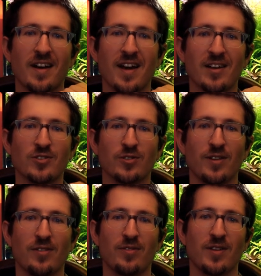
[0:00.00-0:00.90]
I
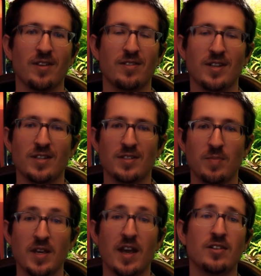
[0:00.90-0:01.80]
actually think these
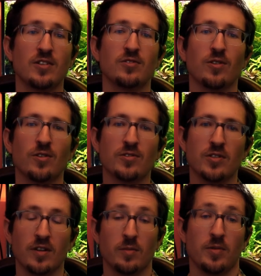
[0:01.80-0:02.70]
pH controllers
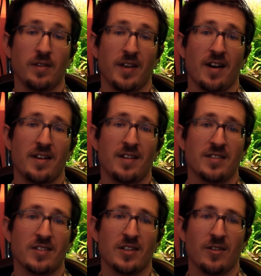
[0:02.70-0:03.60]
are completely
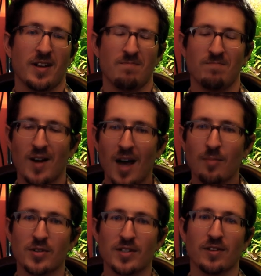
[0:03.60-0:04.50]
unnecessary and
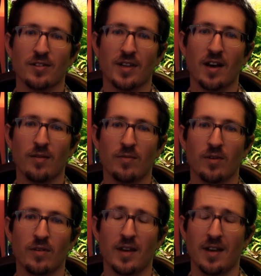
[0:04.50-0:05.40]
not particularly helpful.